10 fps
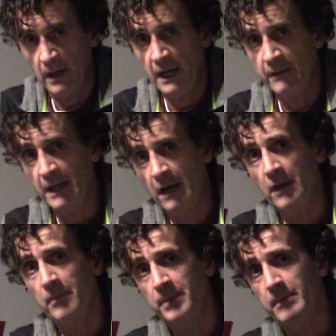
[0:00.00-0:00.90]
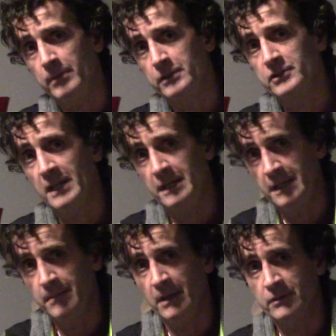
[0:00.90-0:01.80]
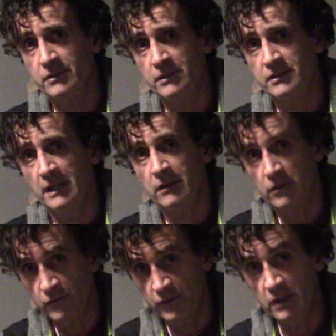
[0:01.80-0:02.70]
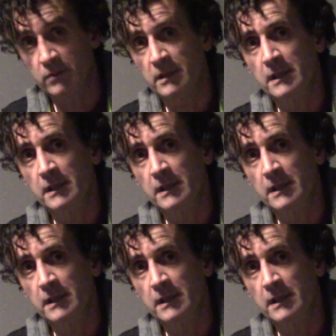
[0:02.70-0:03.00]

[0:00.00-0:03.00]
I get other people that send emails that saying good for you.